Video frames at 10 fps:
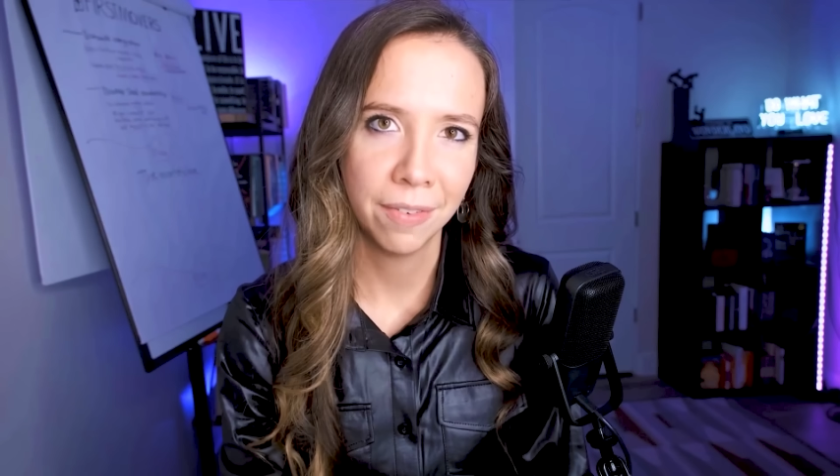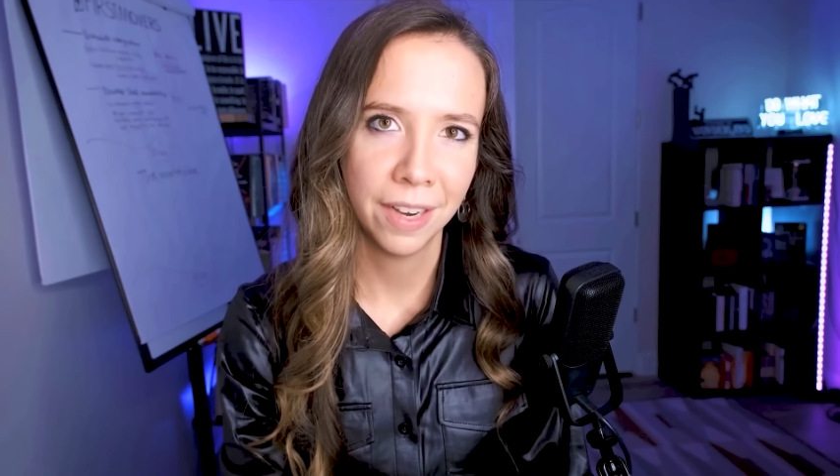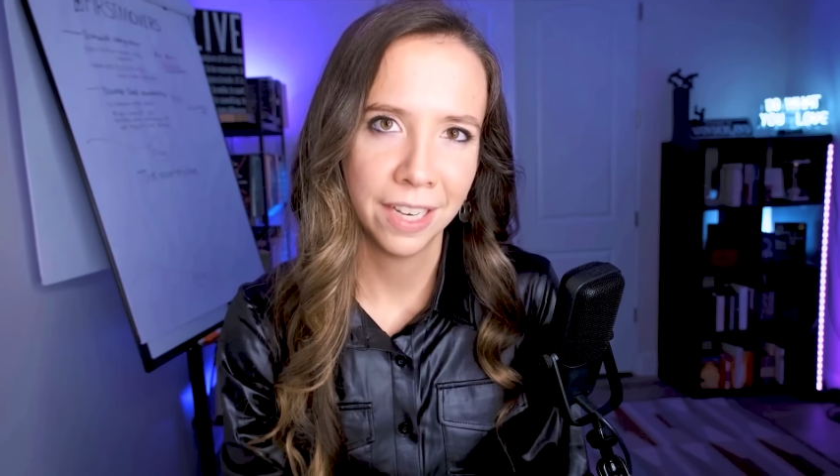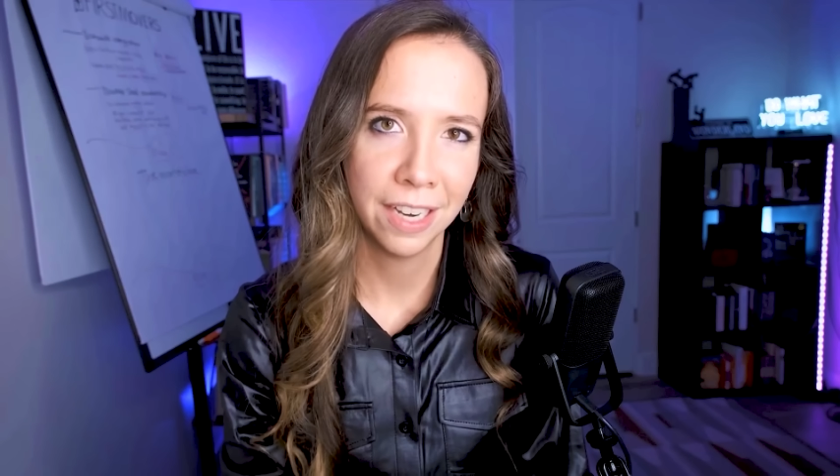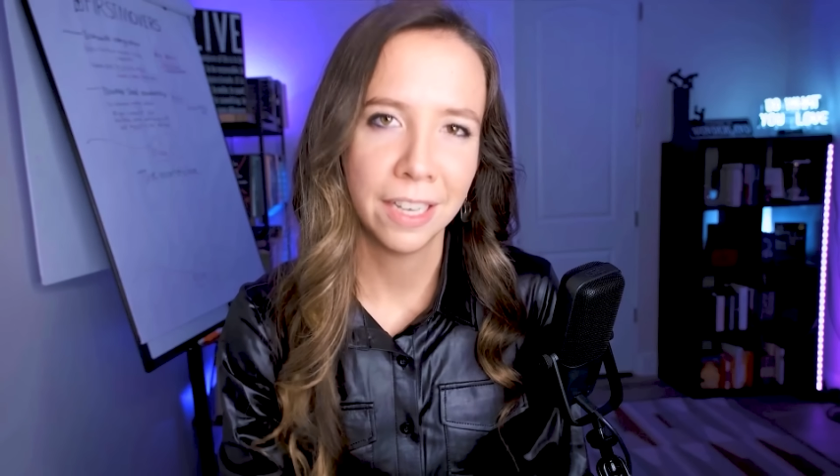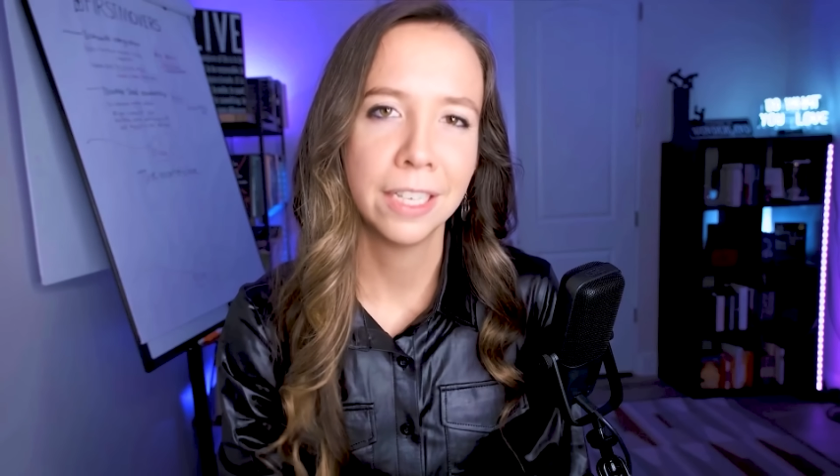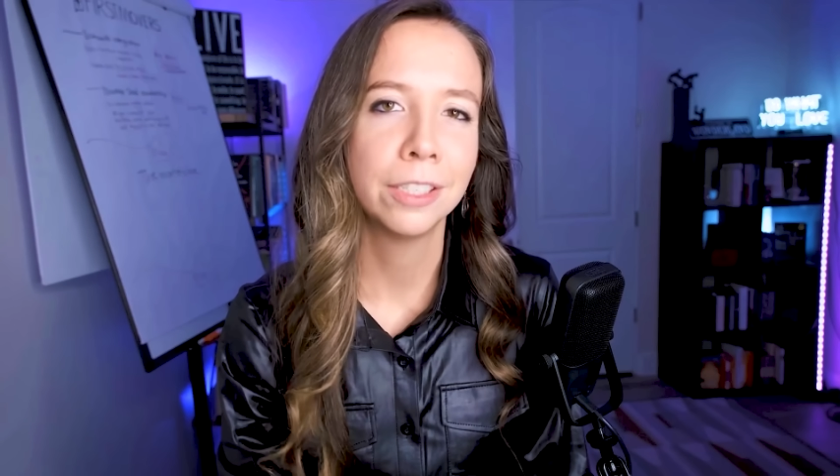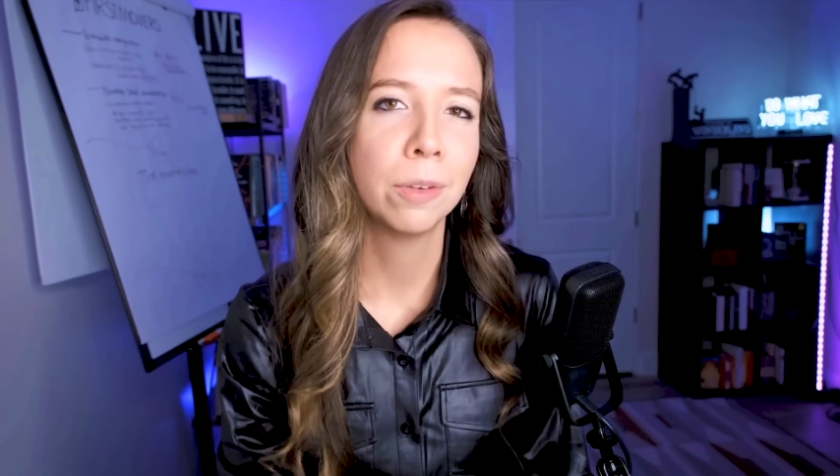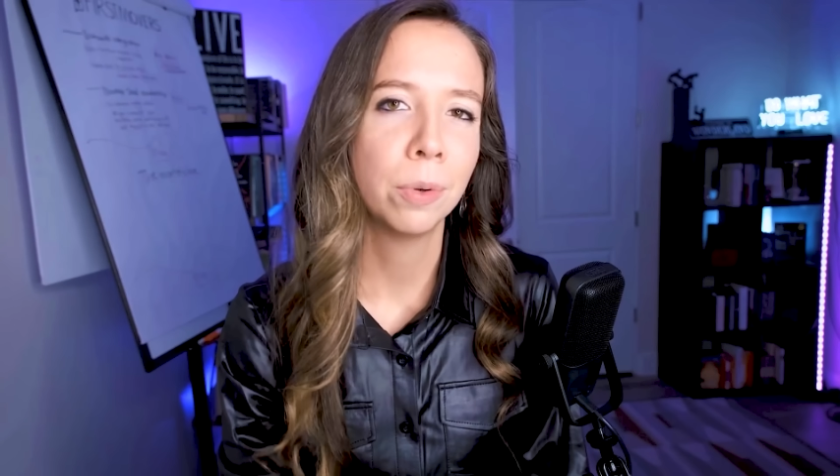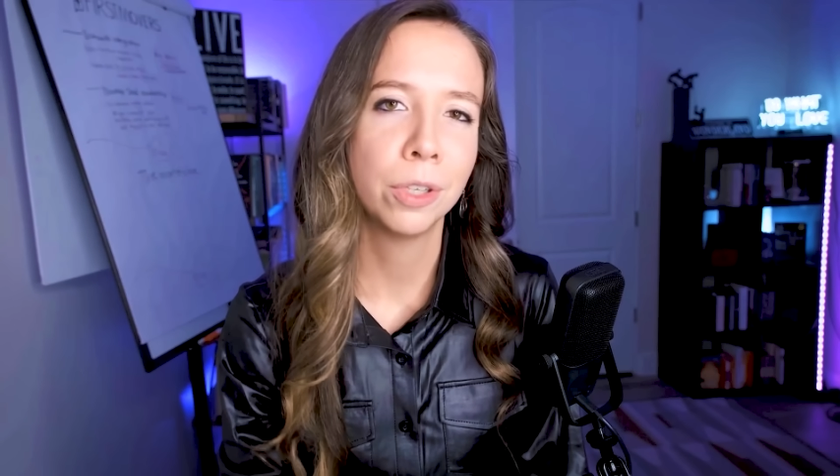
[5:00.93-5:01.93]
The key
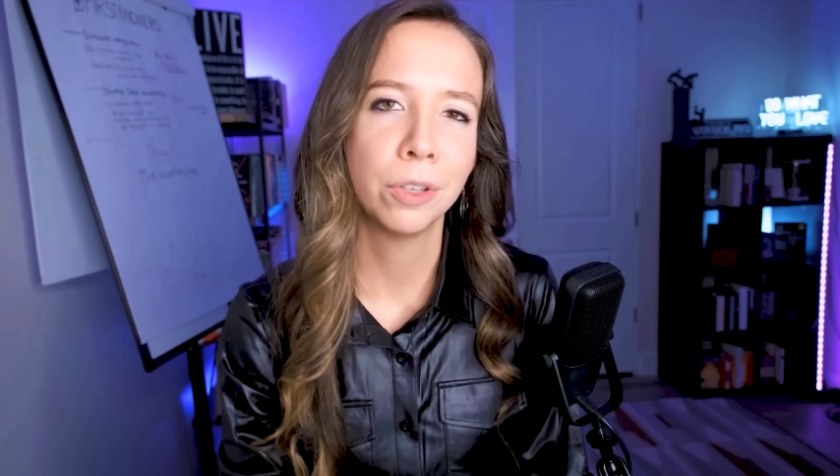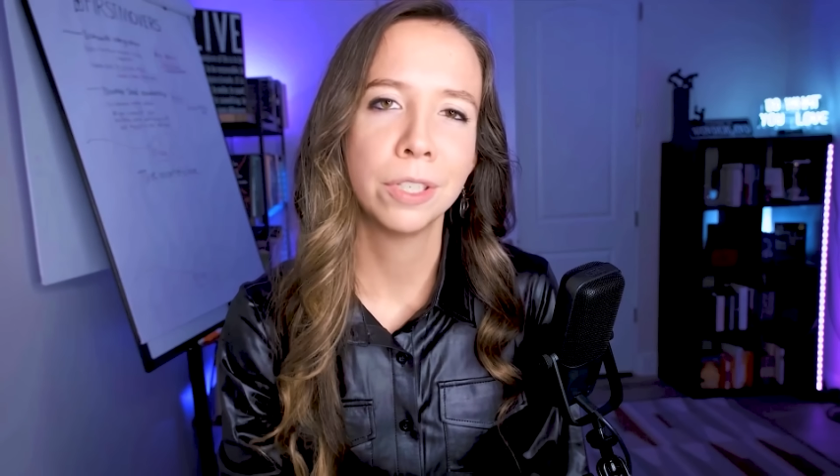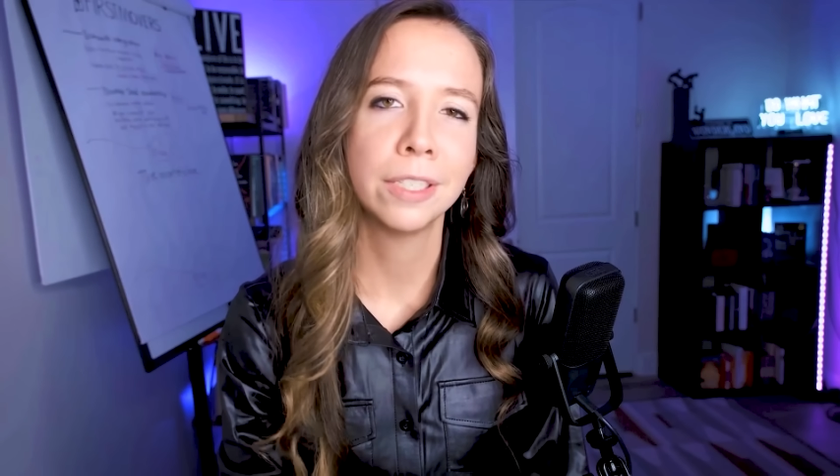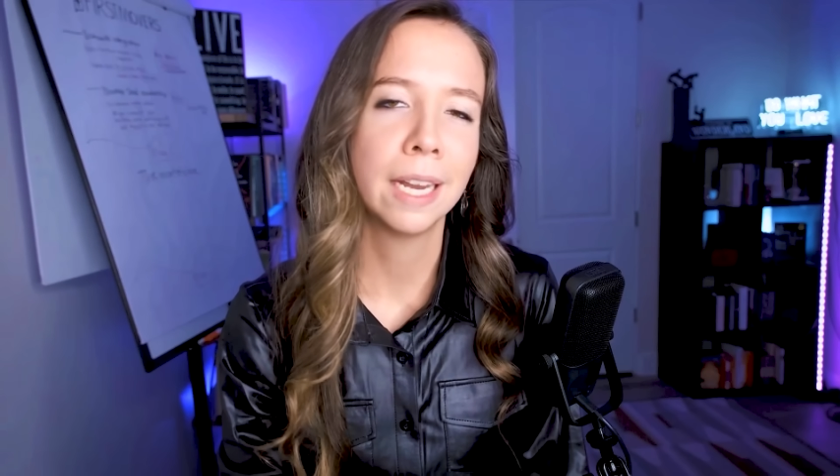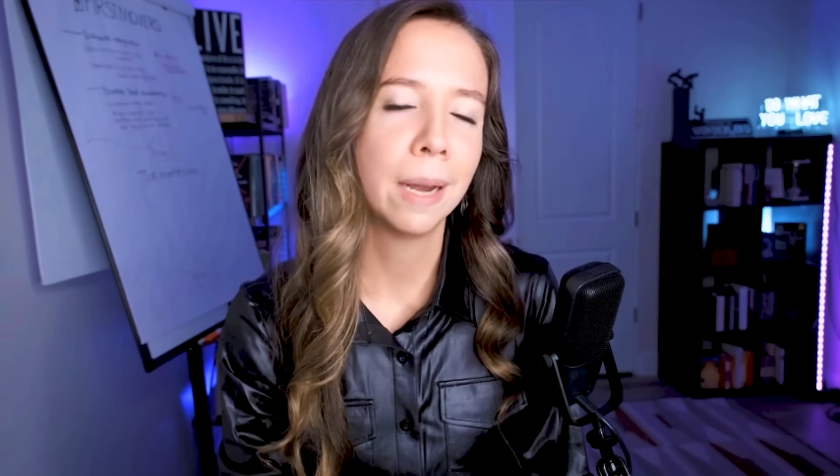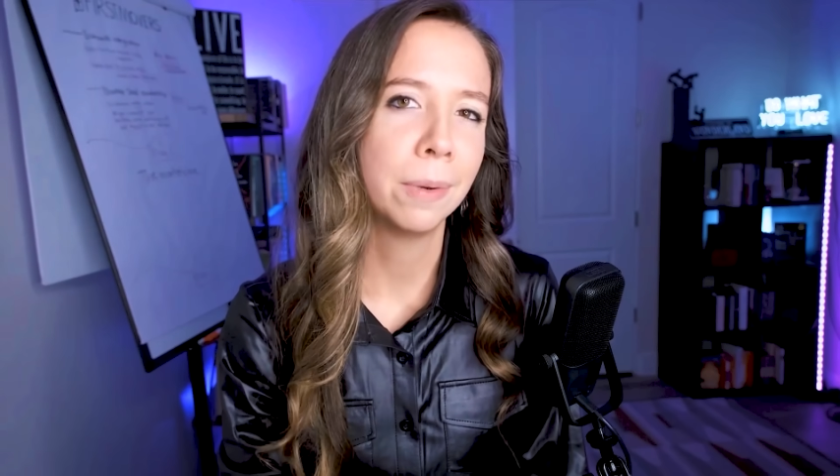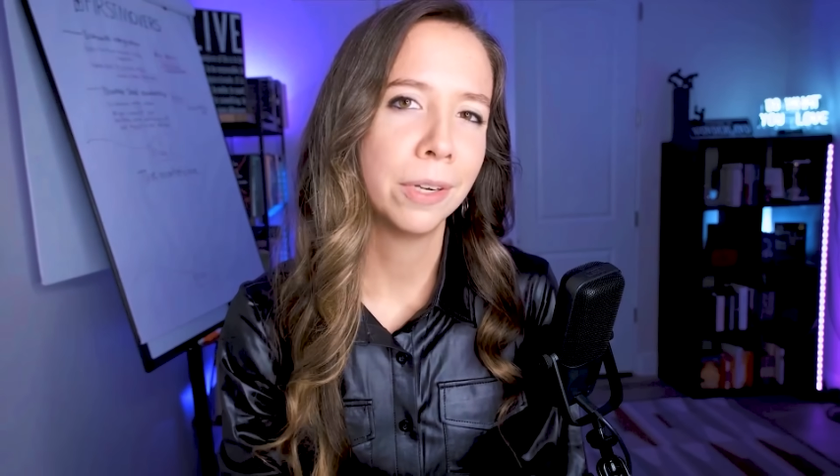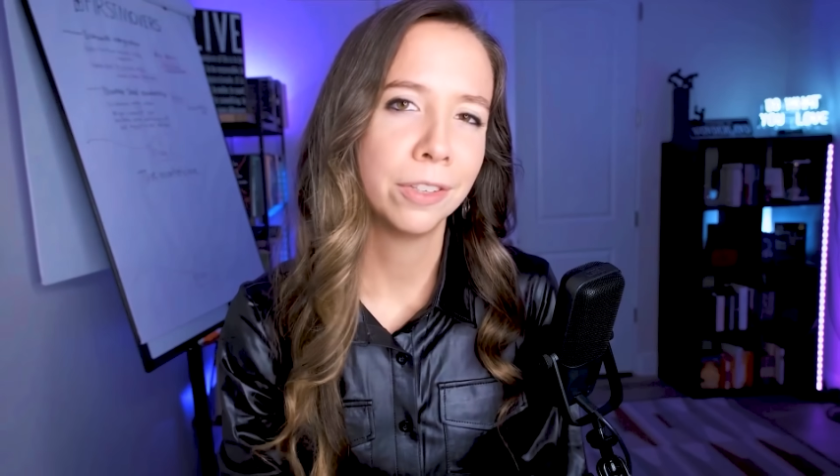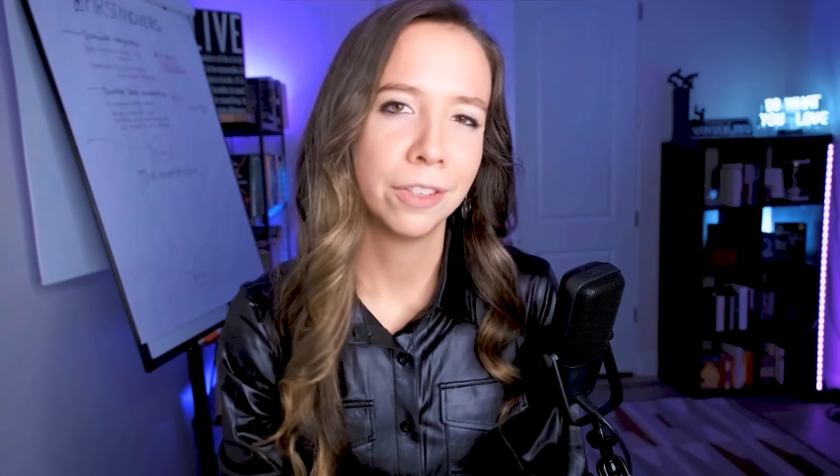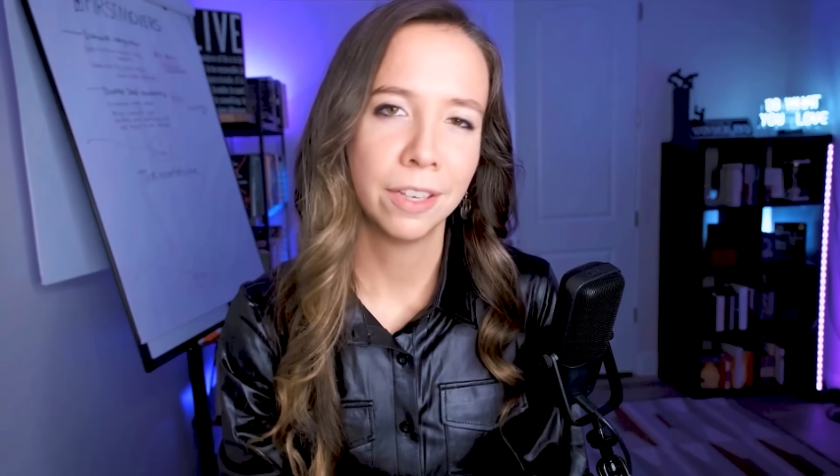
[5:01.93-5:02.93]
isn't whether this happens,